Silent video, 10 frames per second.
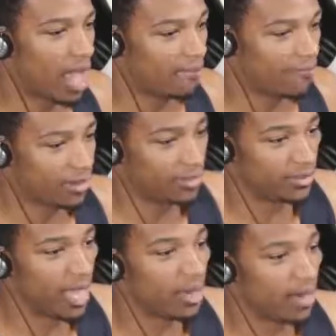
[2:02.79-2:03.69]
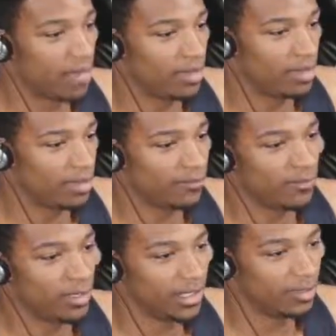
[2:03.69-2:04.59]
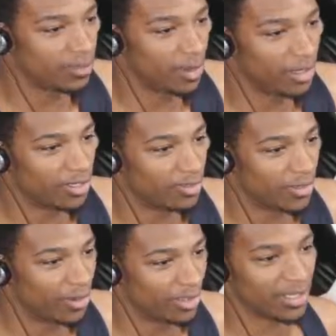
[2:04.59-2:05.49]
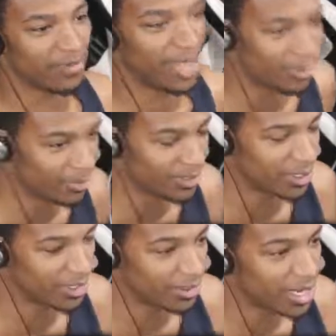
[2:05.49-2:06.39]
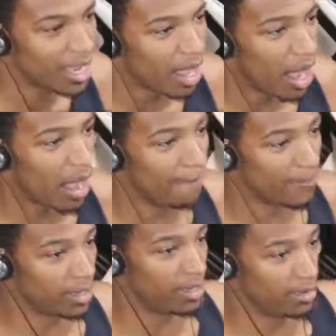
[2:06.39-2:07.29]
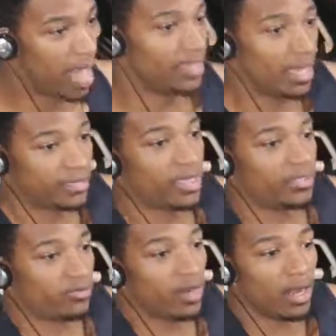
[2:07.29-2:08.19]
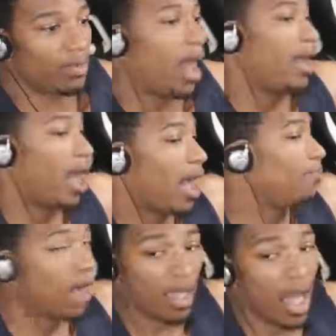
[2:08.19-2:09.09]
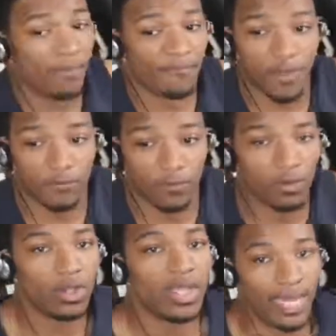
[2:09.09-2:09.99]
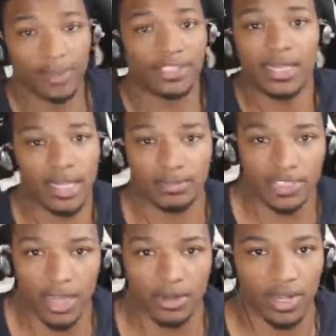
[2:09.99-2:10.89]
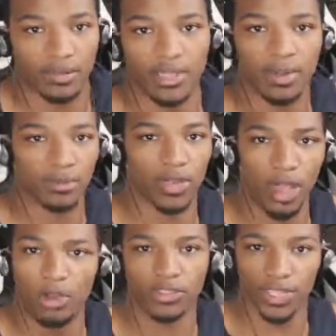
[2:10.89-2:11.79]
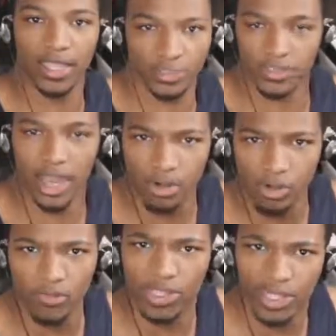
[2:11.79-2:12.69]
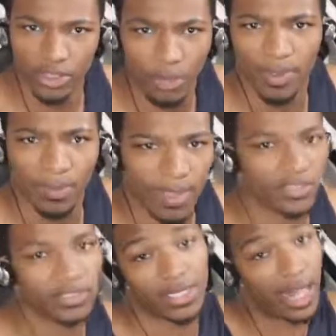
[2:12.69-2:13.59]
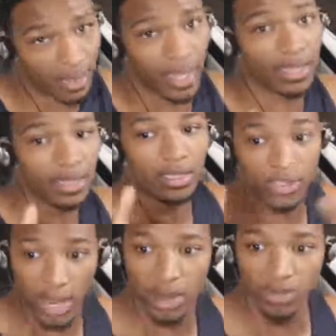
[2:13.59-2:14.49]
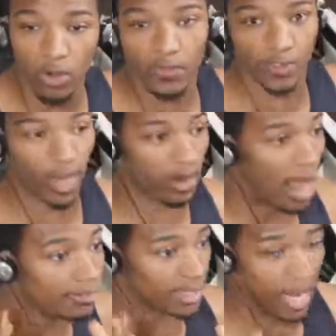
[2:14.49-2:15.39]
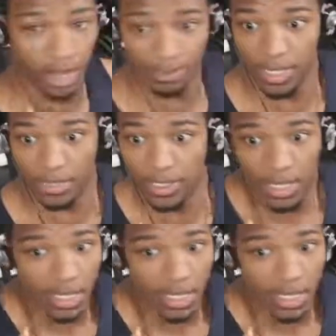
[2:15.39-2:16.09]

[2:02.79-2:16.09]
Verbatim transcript: I'm fucking scared. I mean, Tiffany, she responded to, what's going on, Tiffany? How you and Sully doing? But I said straight up, I'm fearful. And it's not like I'm scared. Like, some people were like, oh, you're scared? It's a scary movie? Nigga, don't be a bitch. It's not like scary movie scared. I'm scared because